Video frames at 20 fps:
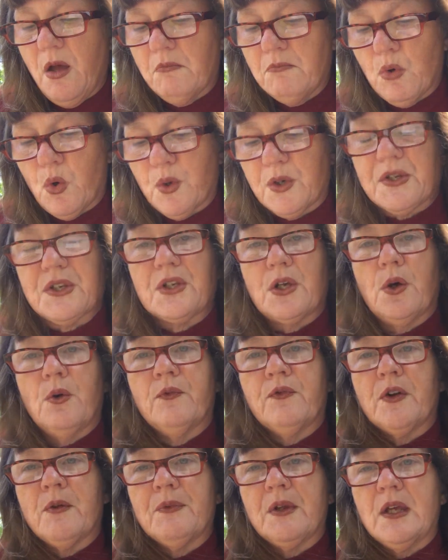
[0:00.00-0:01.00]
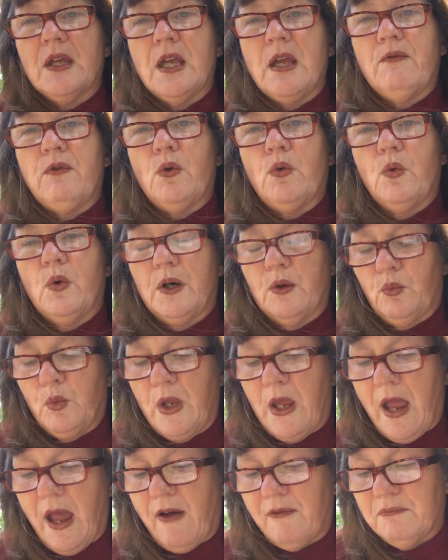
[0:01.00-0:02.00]
more so from the evil one.
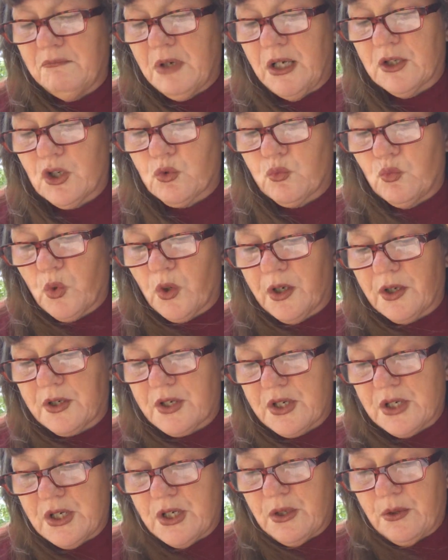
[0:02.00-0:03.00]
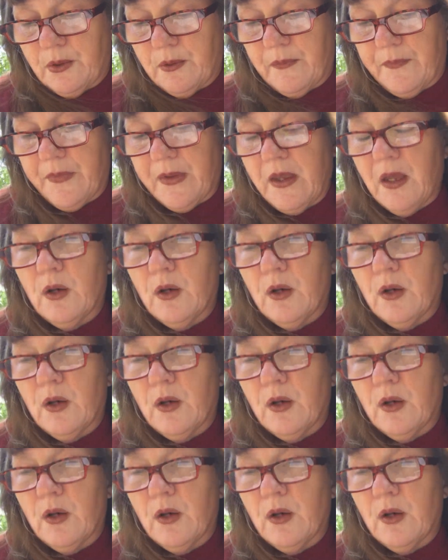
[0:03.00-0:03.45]
We have much work to do.